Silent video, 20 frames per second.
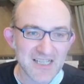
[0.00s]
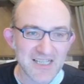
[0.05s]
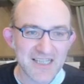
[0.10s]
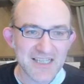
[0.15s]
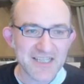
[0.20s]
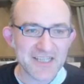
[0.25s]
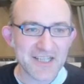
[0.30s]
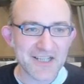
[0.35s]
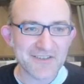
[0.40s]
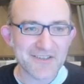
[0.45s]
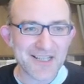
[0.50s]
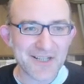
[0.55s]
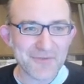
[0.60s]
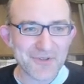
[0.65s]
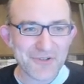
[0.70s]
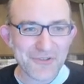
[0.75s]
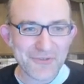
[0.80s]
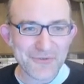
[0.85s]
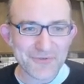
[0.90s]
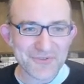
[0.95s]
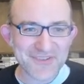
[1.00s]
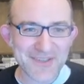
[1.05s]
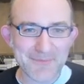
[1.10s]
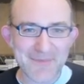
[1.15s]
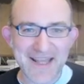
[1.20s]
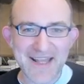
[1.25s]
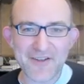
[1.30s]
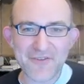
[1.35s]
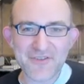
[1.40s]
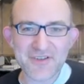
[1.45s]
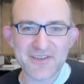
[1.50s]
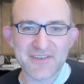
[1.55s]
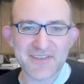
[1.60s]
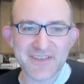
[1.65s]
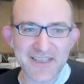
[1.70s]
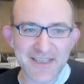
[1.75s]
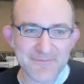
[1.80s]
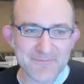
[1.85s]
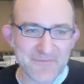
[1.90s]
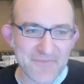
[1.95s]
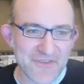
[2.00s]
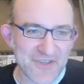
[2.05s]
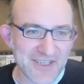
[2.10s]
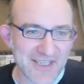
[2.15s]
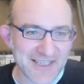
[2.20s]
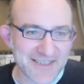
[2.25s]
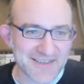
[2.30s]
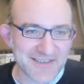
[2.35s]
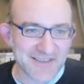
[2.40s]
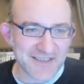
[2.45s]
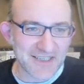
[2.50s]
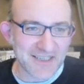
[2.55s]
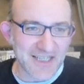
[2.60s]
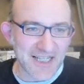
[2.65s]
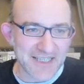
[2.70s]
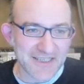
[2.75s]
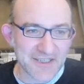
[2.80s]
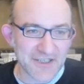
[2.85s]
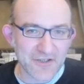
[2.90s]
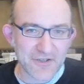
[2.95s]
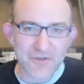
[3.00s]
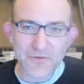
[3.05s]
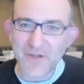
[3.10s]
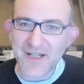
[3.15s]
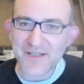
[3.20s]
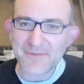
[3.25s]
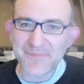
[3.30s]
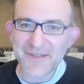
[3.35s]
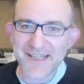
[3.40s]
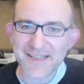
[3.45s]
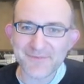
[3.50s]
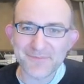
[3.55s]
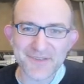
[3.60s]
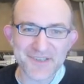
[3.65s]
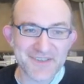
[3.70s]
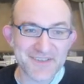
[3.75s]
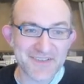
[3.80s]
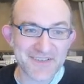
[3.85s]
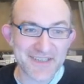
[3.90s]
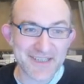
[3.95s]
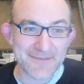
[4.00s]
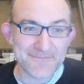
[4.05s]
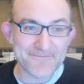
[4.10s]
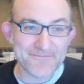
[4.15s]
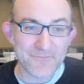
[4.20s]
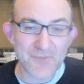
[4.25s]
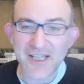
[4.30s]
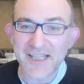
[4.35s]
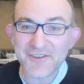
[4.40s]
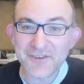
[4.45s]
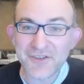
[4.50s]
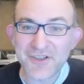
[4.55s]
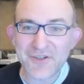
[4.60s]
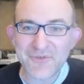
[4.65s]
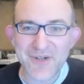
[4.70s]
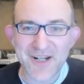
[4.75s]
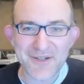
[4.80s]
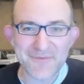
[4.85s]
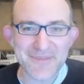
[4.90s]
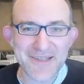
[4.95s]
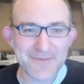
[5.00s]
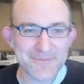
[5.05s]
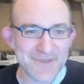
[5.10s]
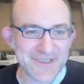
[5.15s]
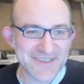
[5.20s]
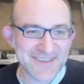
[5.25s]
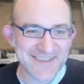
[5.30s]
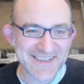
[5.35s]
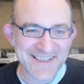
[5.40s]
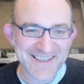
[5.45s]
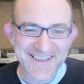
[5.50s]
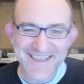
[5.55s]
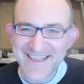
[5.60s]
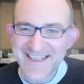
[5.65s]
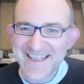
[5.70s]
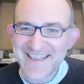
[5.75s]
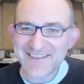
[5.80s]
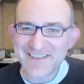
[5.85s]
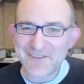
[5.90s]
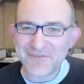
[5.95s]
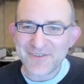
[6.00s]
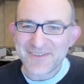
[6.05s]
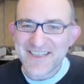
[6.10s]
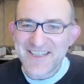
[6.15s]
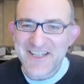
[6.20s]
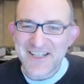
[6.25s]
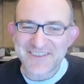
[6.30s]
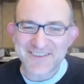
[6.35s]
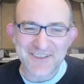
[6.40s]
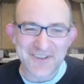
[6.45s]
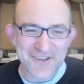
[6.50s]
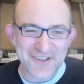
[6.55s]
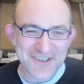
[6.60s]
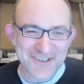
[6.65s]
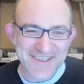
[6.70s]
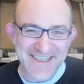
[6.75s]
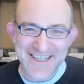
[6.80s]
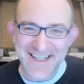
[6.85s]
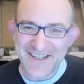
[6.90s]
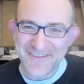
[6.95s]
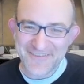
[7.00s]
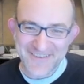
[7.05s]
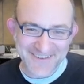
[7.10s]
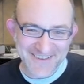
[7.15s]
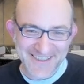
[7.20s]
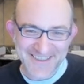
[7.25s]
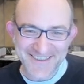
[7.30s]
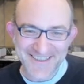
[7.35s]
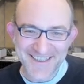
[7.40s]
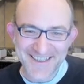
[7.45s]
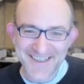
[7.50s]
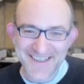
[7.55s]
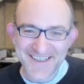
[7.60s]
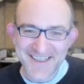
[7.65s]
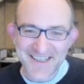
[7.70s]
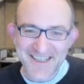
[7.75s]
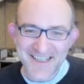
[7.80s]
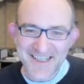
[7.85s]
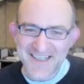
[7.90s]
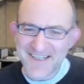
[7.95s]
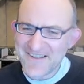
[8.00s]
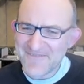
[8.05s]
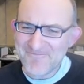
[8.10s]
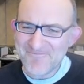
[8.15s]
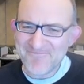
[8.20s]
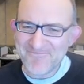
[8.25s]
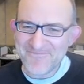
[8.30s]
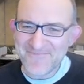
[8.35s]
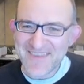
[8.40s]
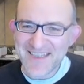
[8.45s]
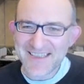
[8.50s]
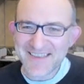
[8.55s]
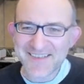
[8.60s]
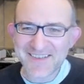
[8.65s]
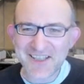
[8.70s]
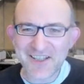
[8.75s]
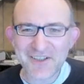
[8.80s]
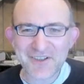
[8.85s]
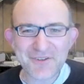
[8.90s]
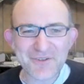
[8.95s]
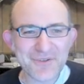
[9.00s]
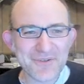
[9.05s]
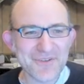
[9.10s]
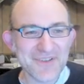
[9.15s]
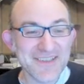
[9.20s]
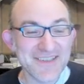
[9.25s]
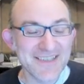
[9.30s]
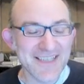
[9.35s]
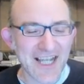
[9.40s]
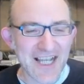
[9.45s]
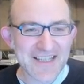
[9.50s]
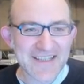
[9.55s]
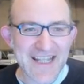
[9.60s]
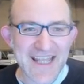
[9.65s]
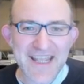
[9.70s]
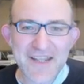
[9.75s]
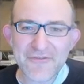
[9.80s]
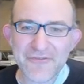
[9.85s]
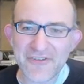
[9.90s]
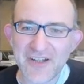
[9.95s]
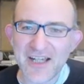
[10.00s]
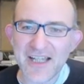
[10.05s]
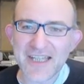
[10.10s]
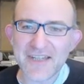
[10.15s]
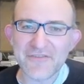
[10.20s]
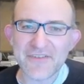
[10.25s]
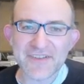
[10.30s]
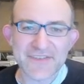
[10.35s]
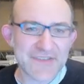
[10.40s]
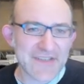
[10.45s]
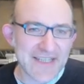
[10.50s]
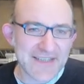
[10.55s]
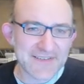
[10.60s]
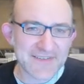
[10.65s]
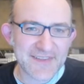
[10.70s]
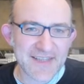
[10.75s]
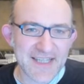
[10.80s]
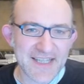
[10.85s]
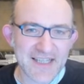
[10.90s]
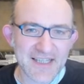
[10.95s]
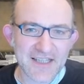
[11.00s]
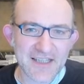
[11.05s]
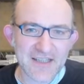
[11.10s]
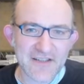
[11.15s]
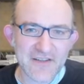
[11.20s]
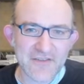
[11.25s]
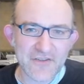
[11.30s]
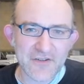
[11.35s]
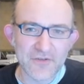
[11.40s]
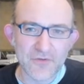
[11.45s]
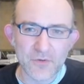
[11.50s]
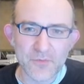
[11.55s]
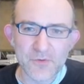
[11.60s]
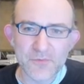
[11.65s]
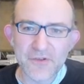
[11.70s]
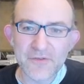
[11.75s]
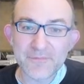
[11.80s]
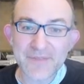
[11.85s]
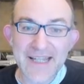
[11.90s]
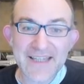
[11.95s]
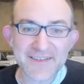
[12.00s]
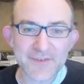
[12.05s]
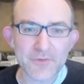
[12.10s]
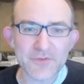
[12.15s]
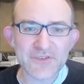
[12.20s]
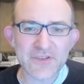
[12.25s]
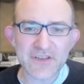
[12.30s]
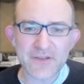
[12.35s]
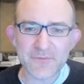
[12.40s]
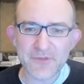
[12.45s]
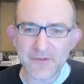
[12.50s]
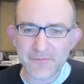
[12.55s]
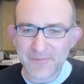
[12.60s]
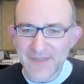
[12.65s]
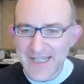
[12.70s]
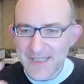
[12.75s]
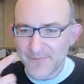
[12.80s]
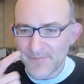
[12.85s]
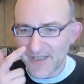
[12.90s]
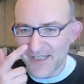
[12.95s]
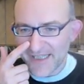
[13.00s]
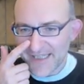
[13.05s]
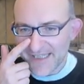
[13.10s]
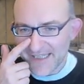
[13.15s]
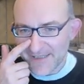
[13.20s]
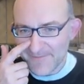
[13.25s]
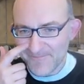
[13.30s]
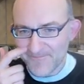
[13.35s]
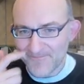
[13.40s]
you know, I would have thought somehow that that I'd know quite a bit. But well, I do know quite a bit, but it's obviously just not good enough, is it? So Knight A5 is the normal move played. It's also the move played by